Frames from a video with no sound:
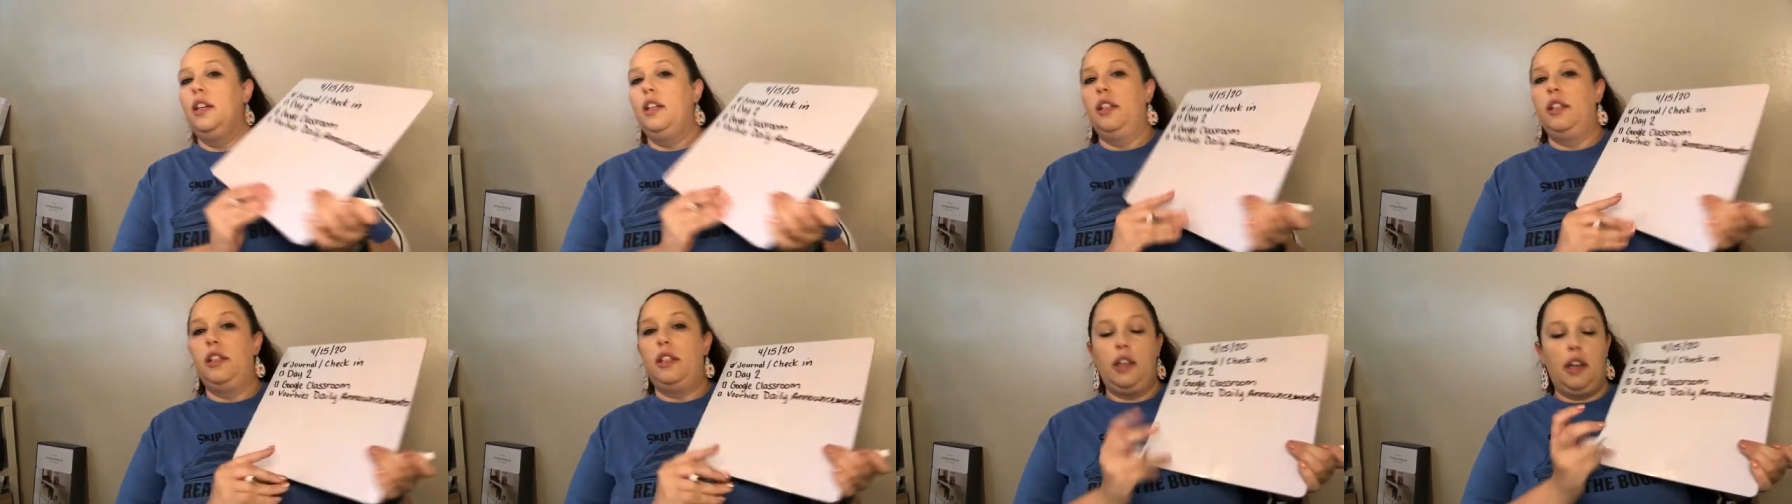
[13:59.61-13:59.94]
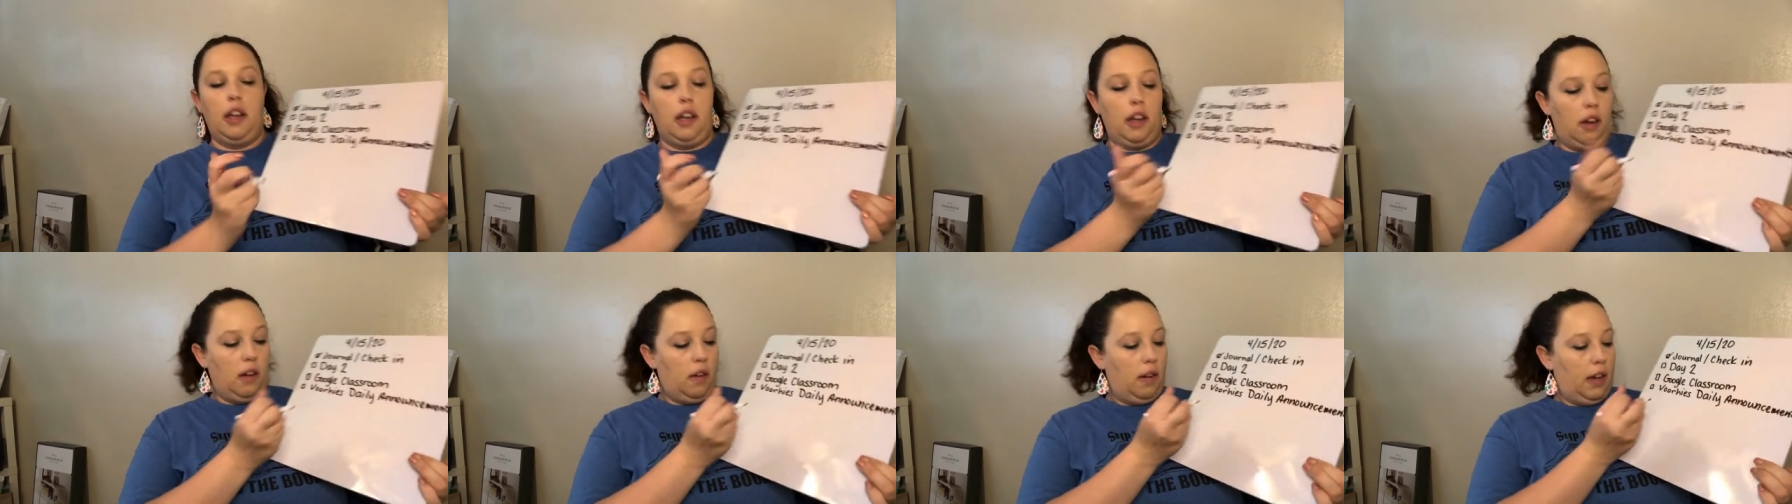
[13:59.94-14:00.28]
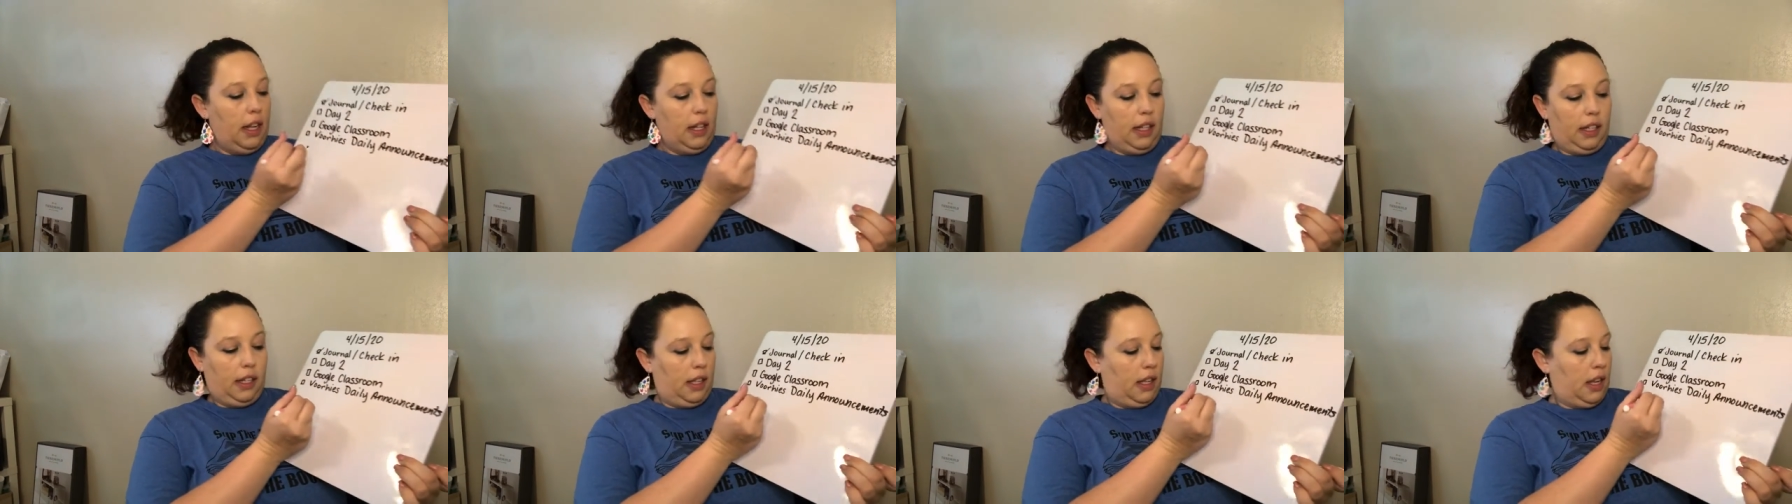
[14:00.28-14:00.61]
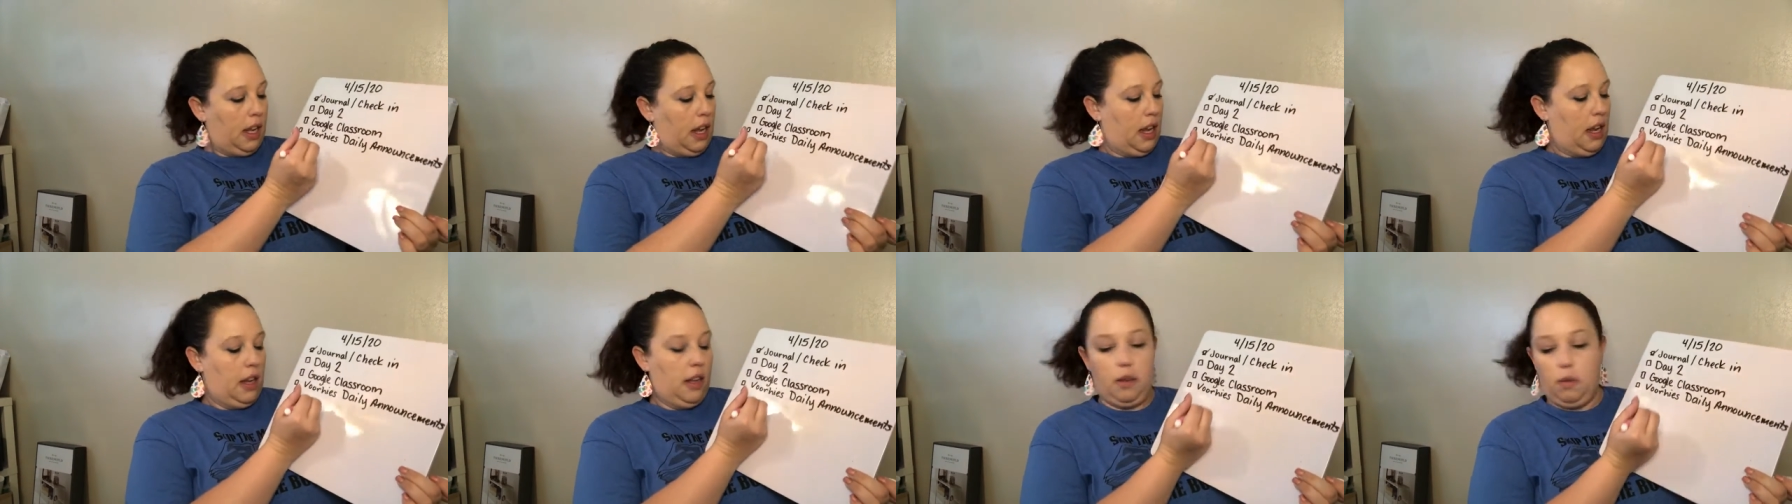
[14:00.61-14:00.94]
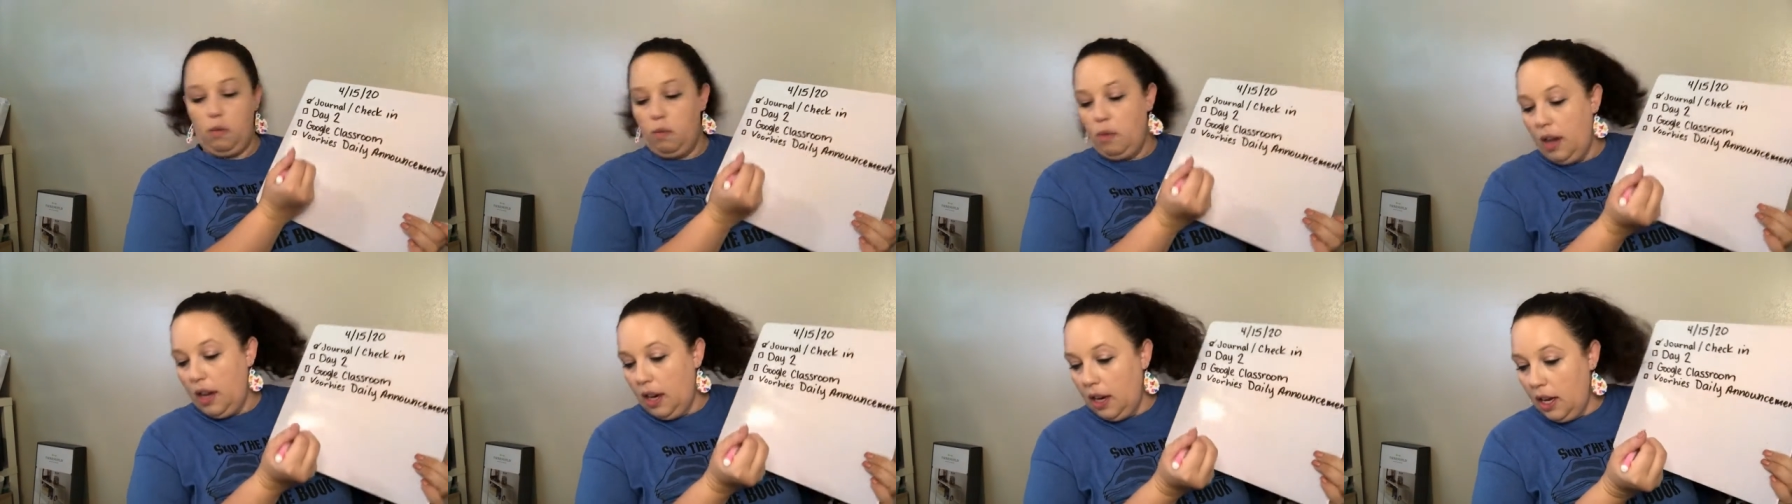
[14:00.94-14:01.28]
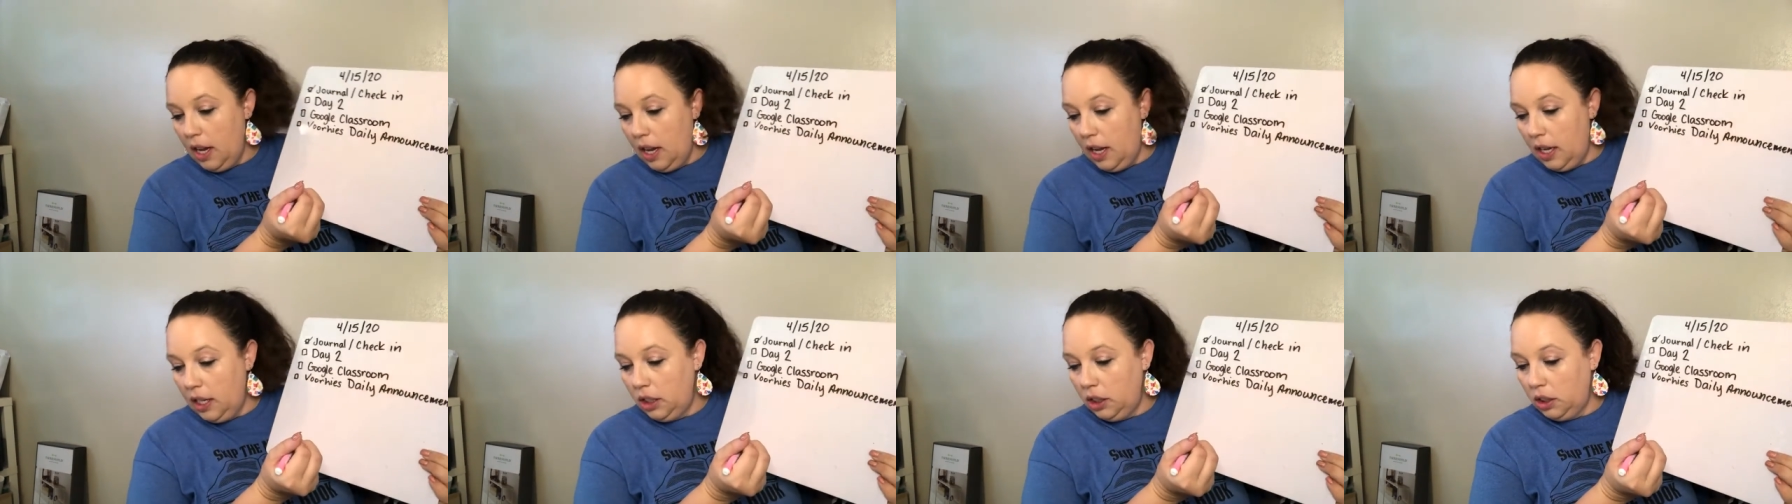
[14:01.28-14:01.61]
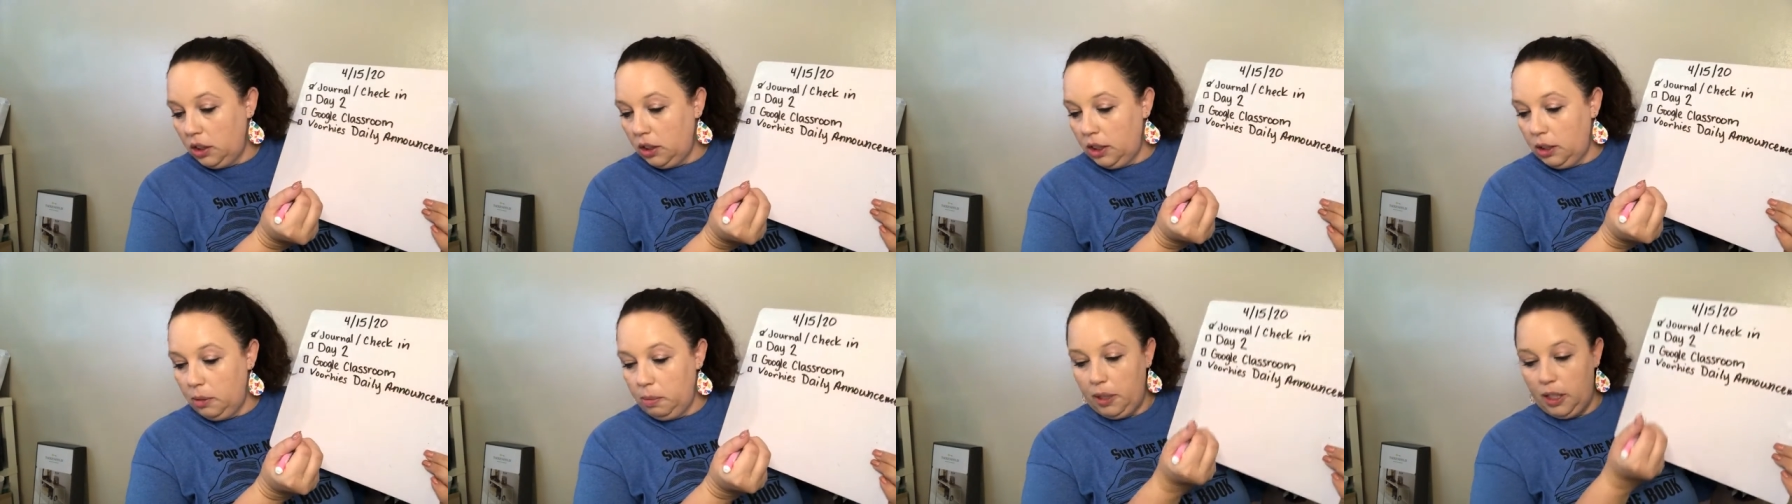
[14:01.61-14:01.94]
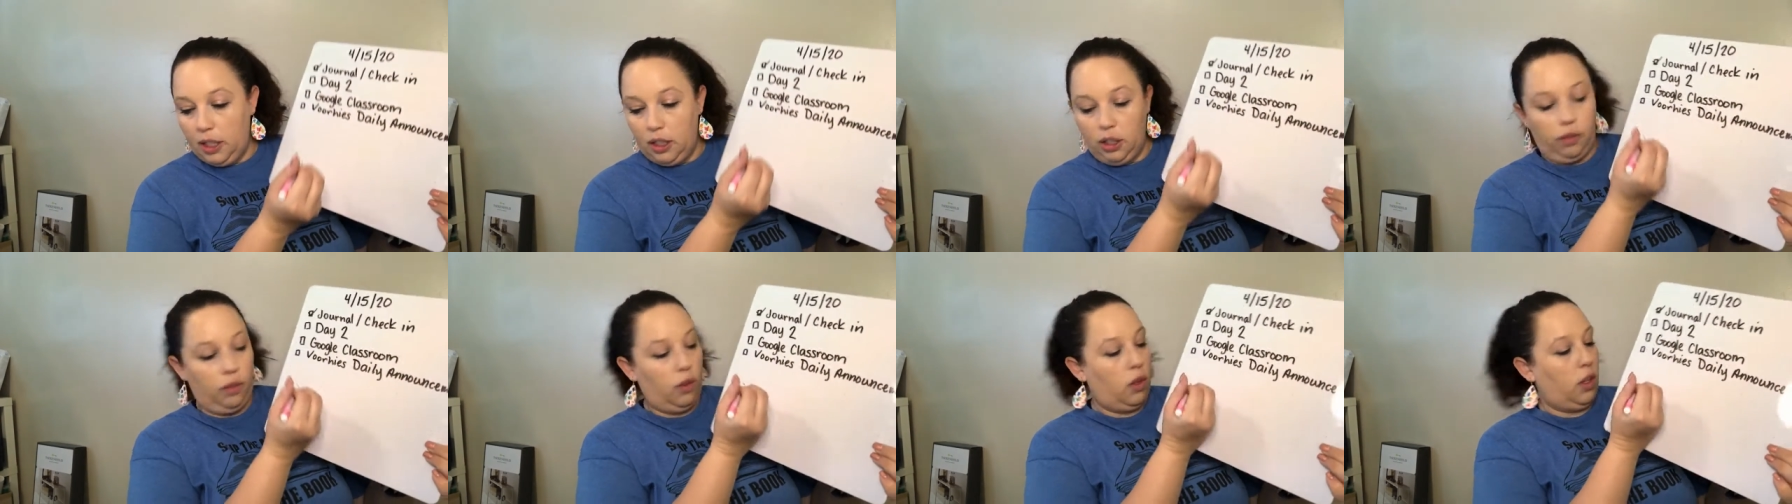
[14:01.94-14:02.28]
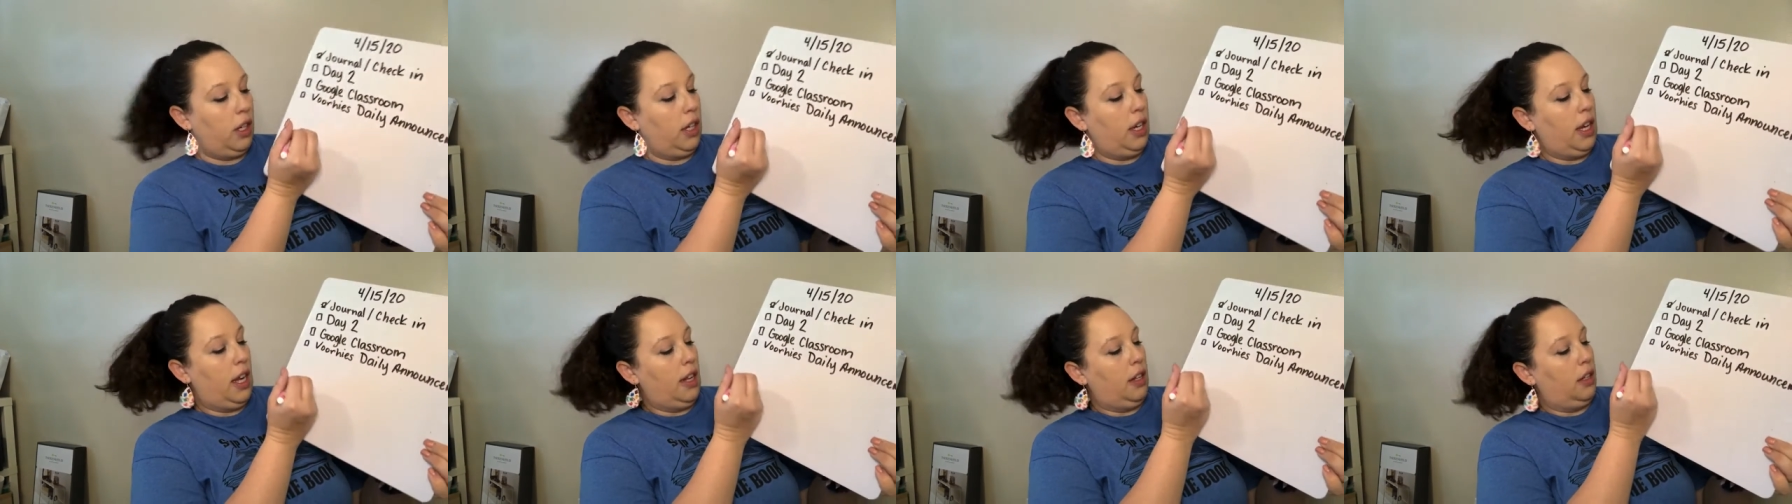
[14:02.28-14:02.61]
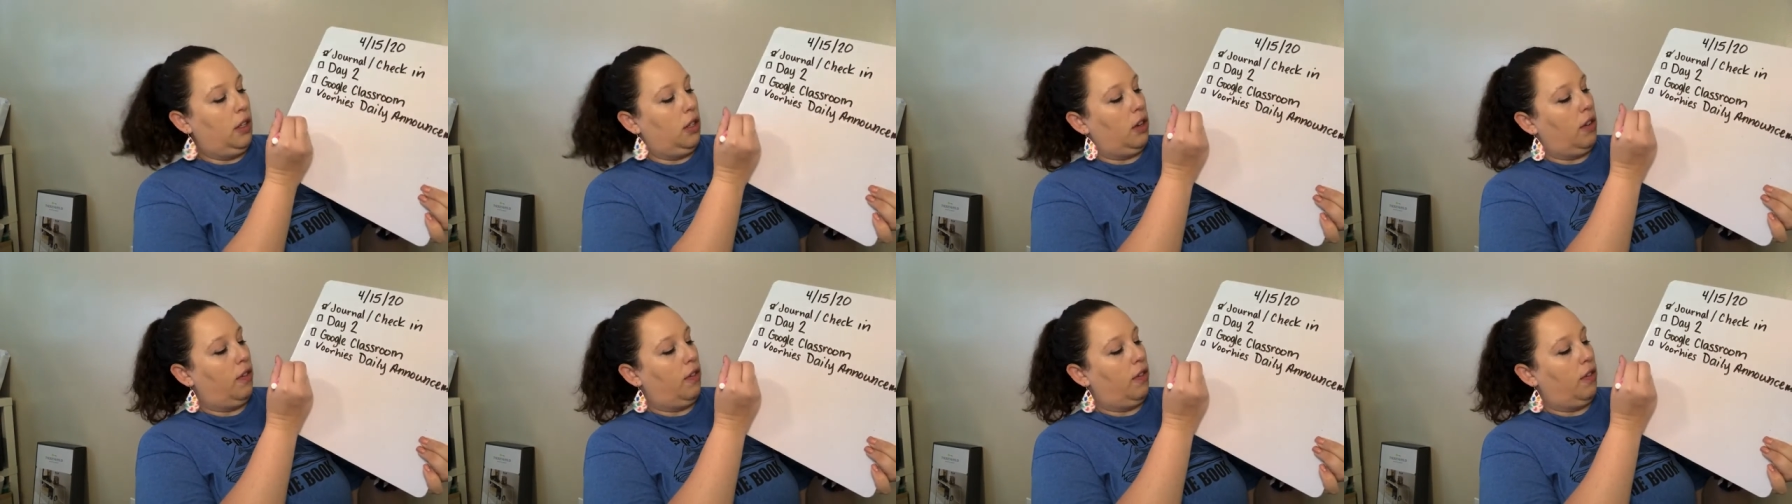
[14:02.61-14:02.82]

So it says 100 plus 4 tenths.